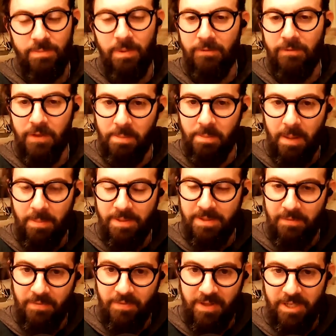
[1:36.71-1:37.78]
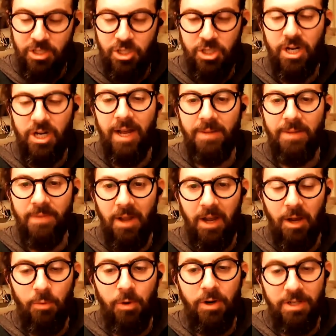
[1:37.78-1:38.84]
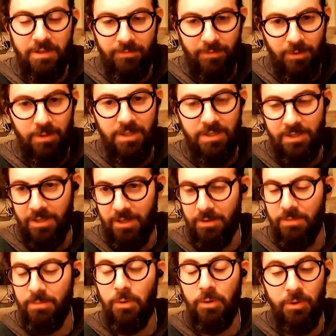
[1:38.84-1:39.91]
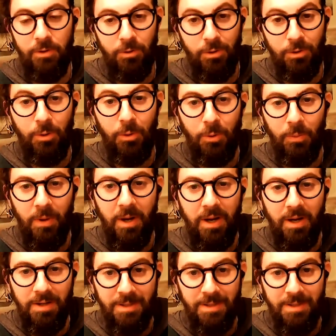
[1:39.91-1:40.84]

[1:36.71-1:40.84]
But for the purpose of this chat, I want us to focus, more on your core work.